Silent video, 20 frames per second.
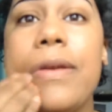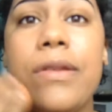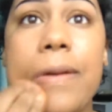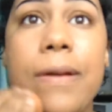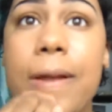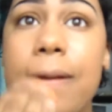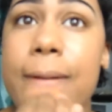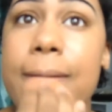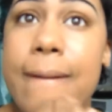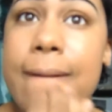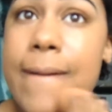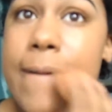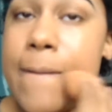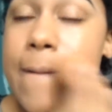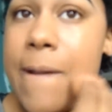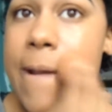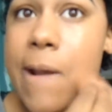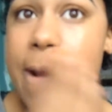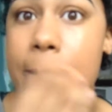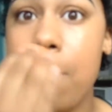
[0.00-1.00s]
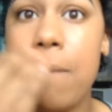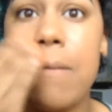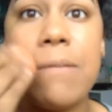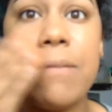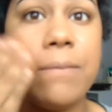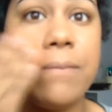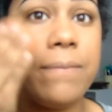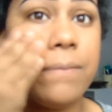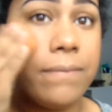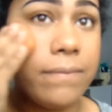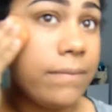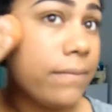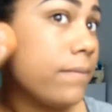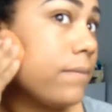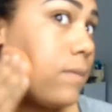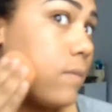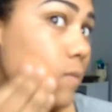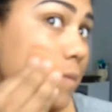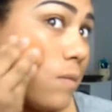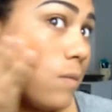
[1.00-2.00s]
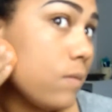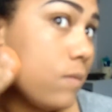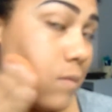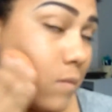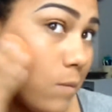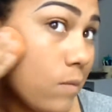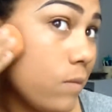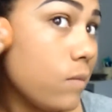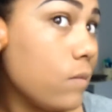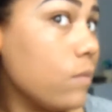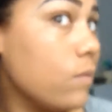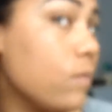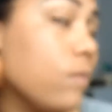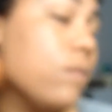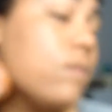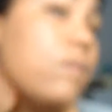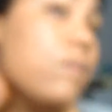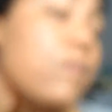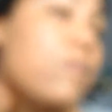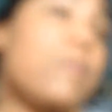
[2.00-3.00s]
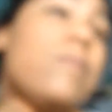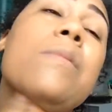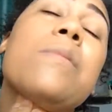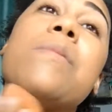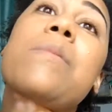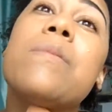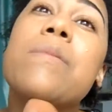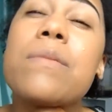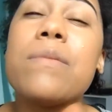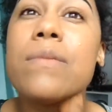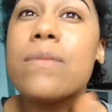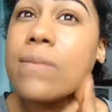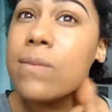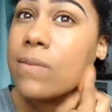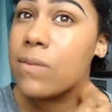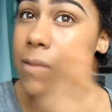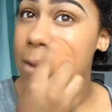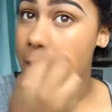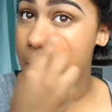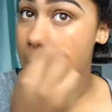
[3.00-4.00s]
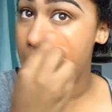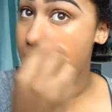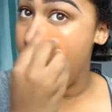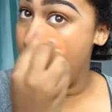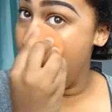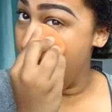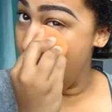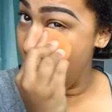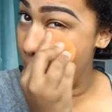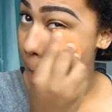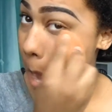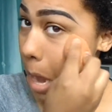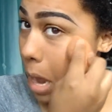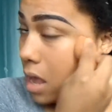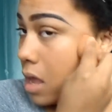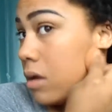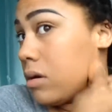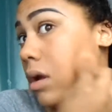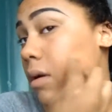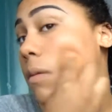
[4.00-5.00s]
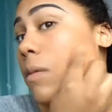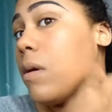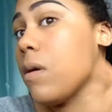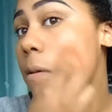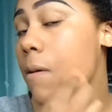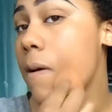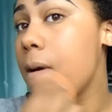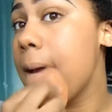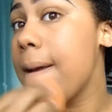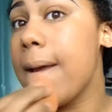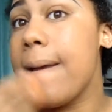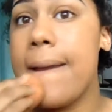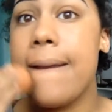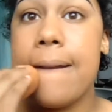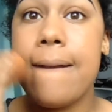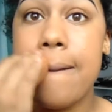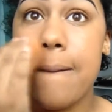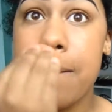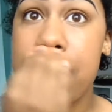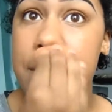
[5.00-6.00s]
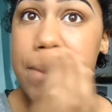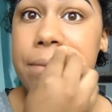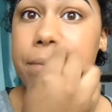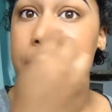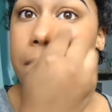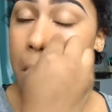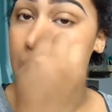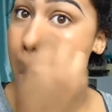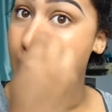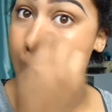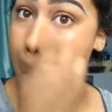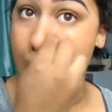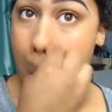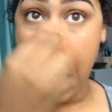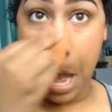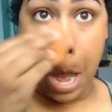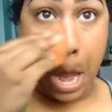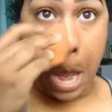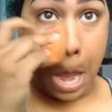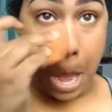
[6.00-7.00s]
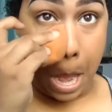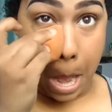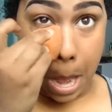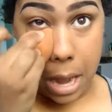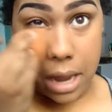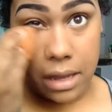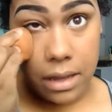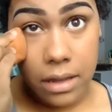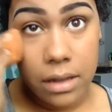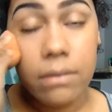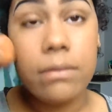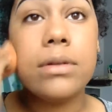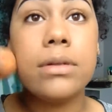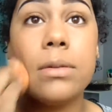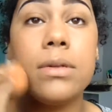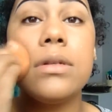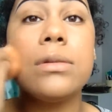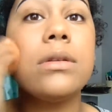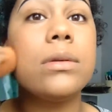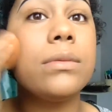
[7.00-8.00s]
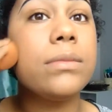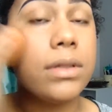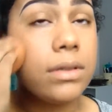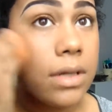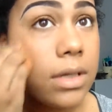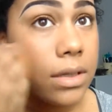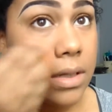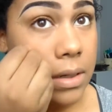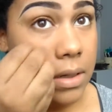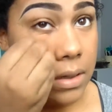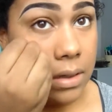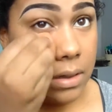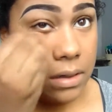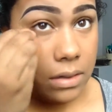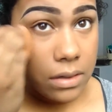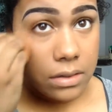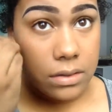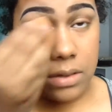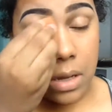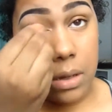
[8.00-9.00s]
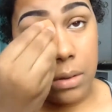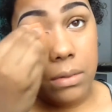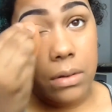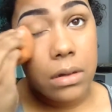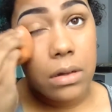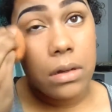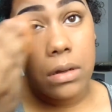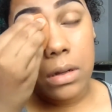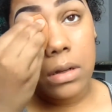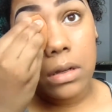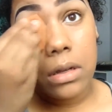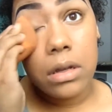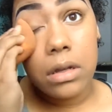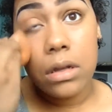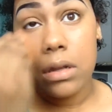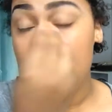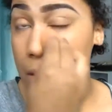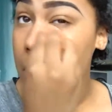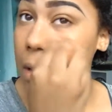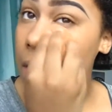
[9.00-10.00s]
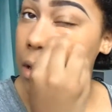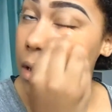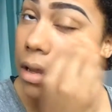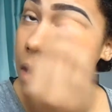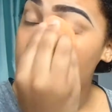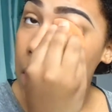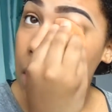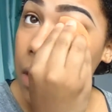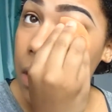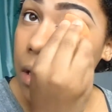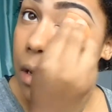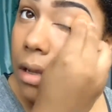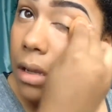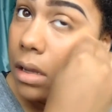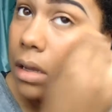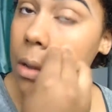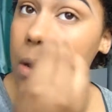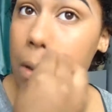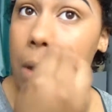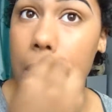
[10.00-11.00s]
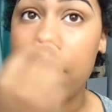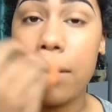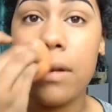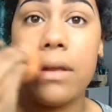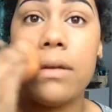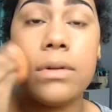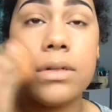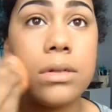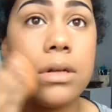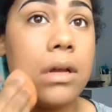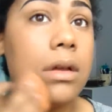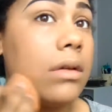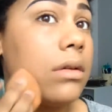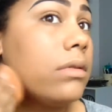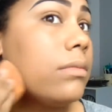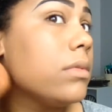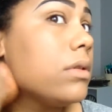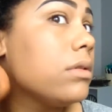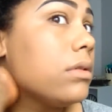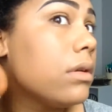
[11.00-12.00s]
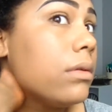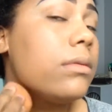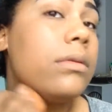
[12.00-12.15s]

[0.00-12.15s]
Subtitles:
Toffee Caramel and Warm Honey and mixing those two together and putting that on my face with my Real Techniques Beauty Blender to get my perfect shade and the best coverage possible.